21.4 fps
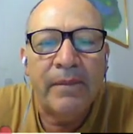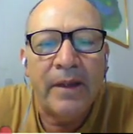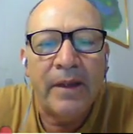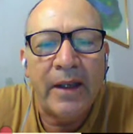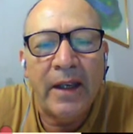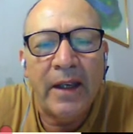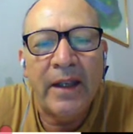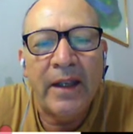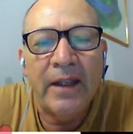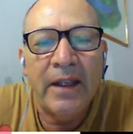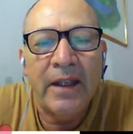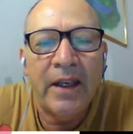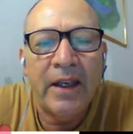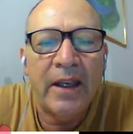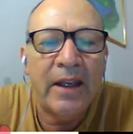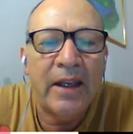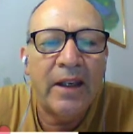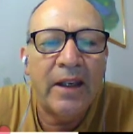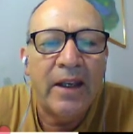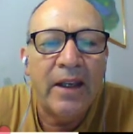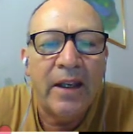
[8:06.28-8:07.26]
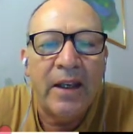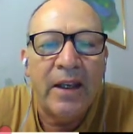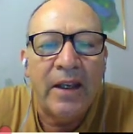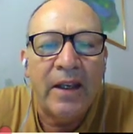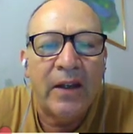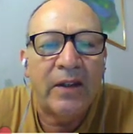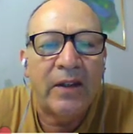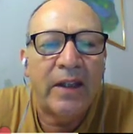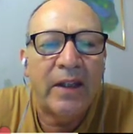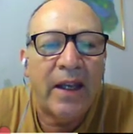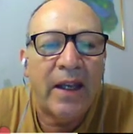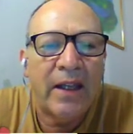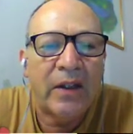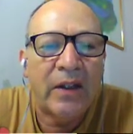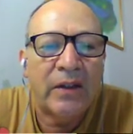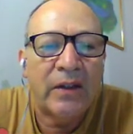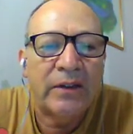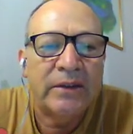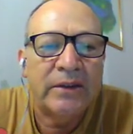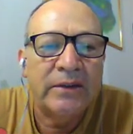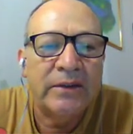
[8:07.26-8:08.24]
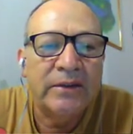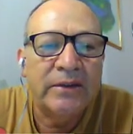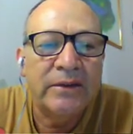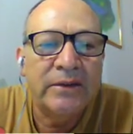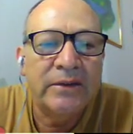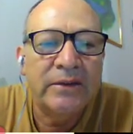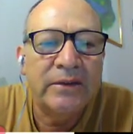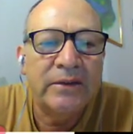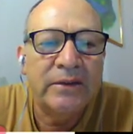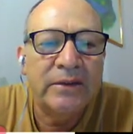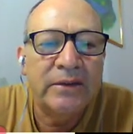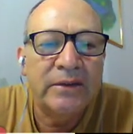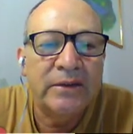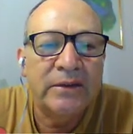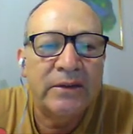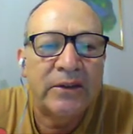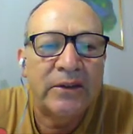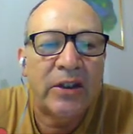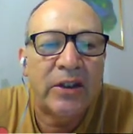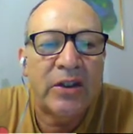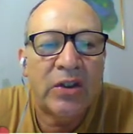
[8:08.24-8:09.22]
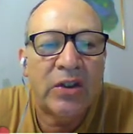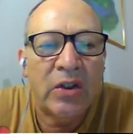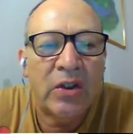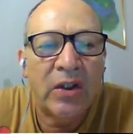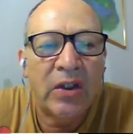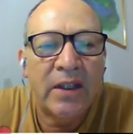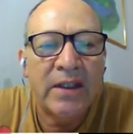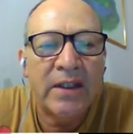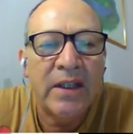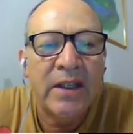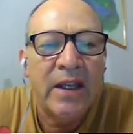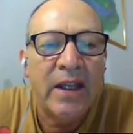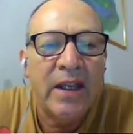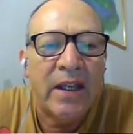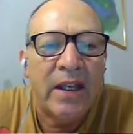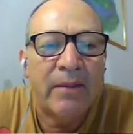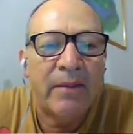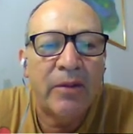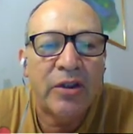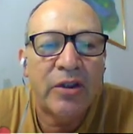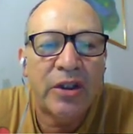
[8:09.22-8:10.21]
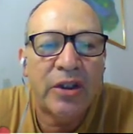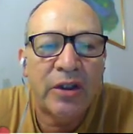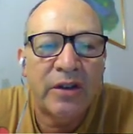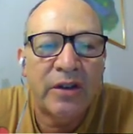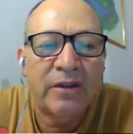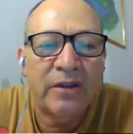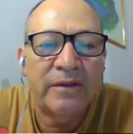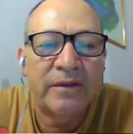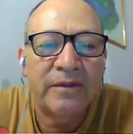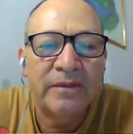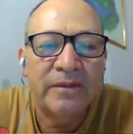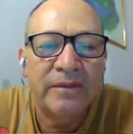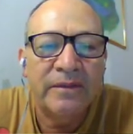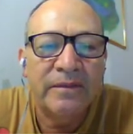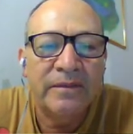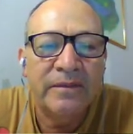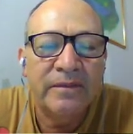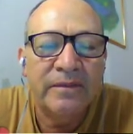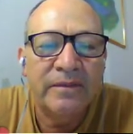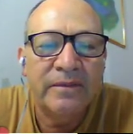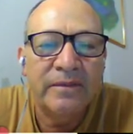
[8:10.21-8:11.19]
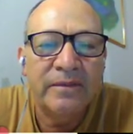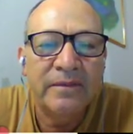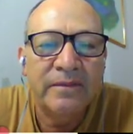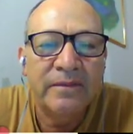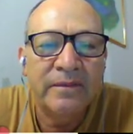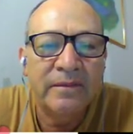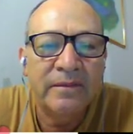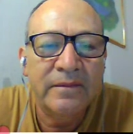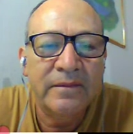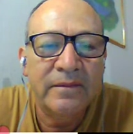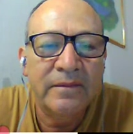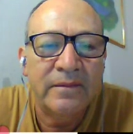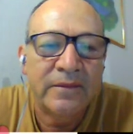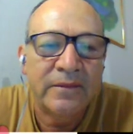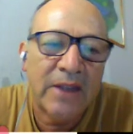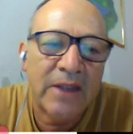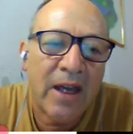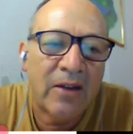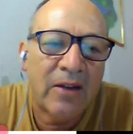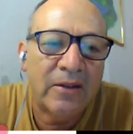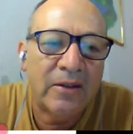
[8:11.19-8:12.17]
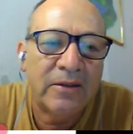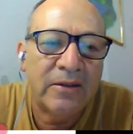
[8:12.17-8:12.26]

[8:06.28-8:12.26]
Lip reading: and the end of the icon. The result is emoticon. Now,